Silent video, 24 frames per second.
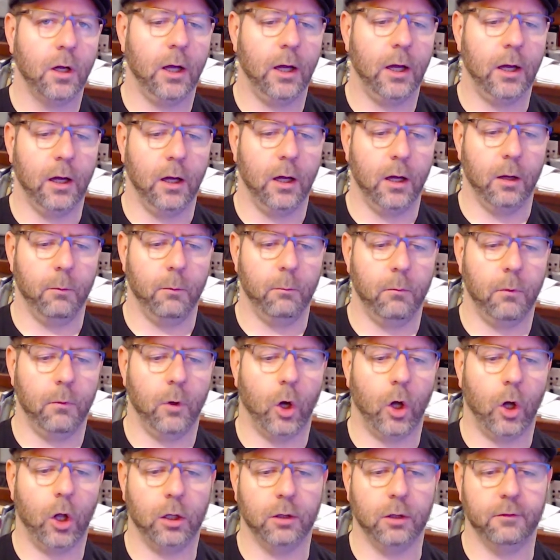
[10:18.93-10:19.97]

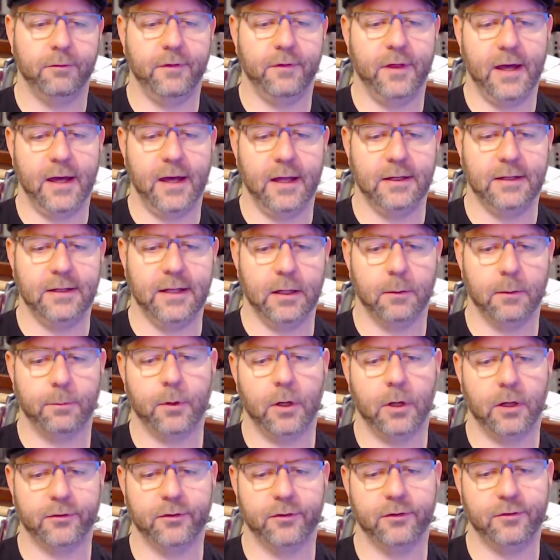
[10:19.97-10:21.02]
all of that data
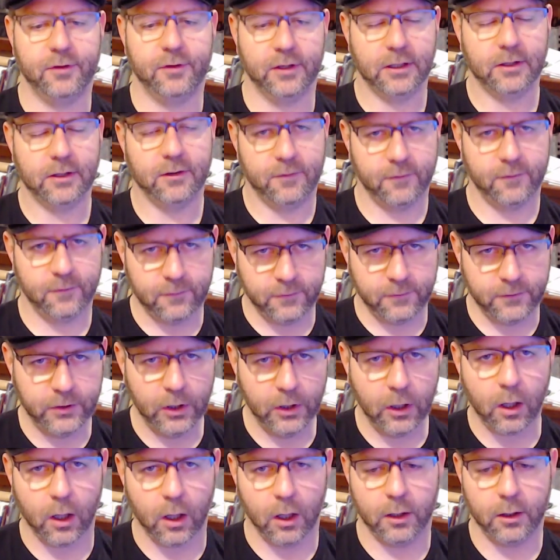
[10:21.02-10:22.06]
processing is
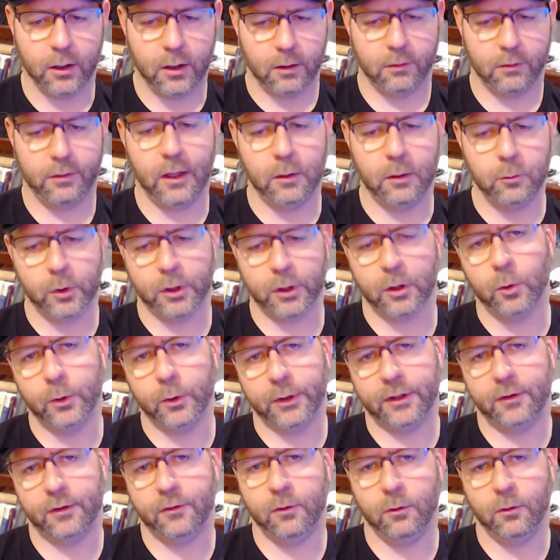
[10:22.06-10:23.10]
done, then we're
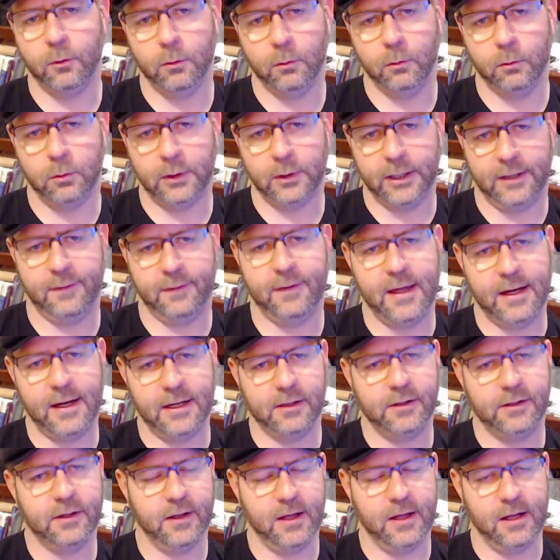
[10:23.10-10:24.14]
going to land that
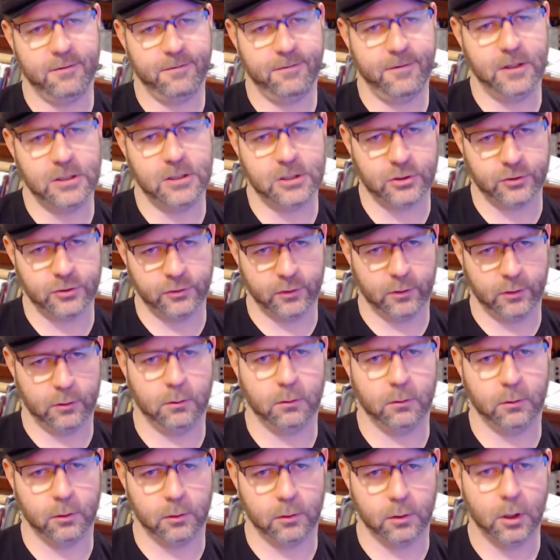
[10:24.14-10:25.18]
into that finish
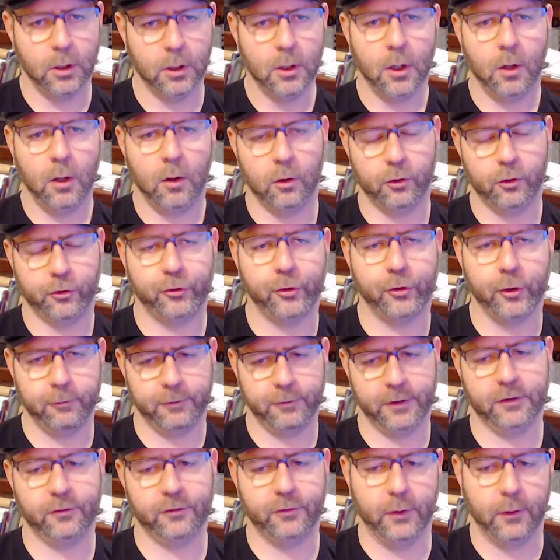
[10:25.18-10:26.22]
zone or
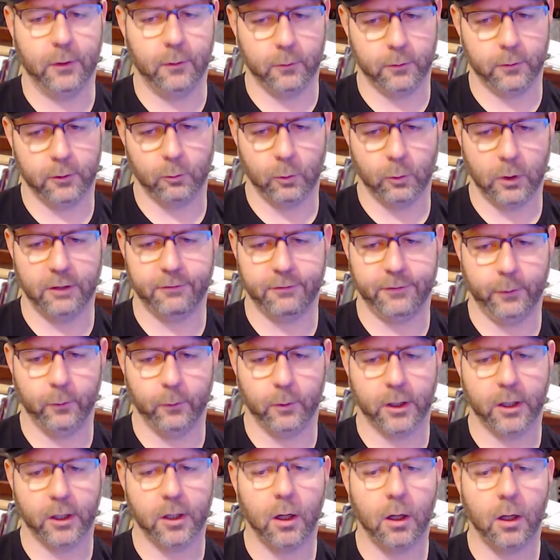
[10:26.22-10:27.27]
serving zone or whatever you
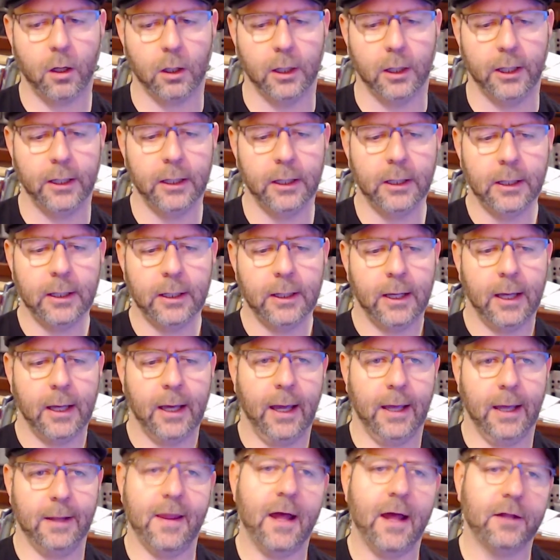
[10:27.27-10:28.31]
want to call it.
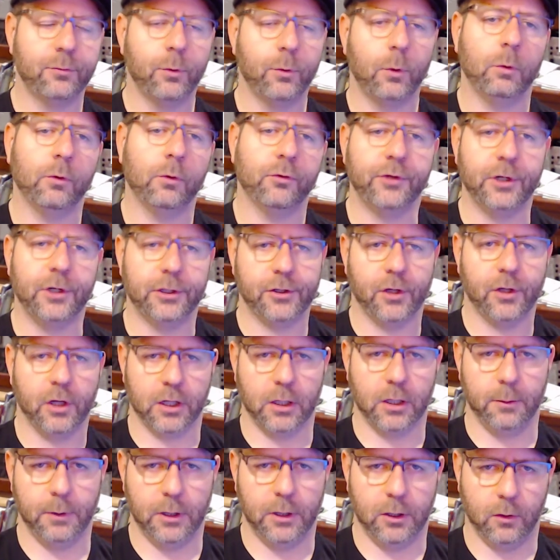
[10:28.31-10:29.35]
And that's where we'll start
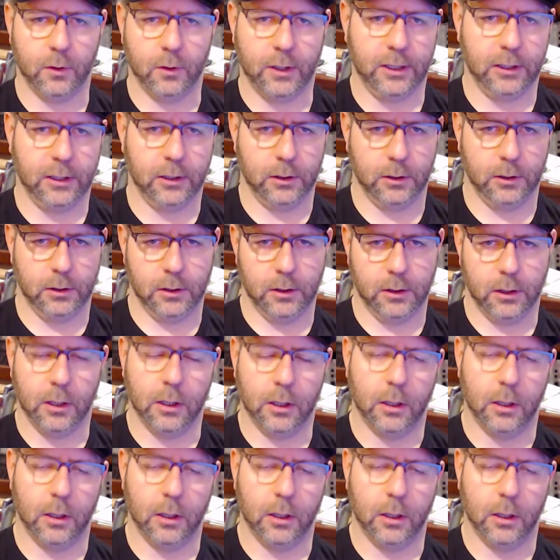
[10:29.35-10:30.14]
talking about in